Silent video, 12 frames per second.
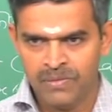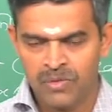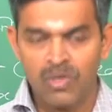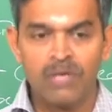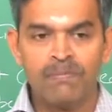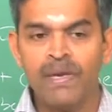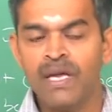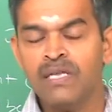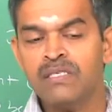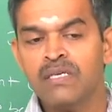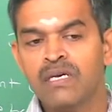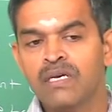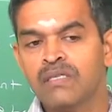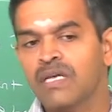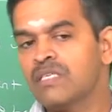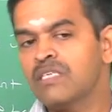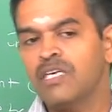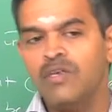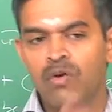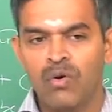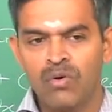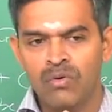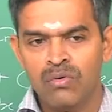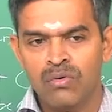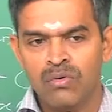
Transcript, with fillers: So, it means the CEO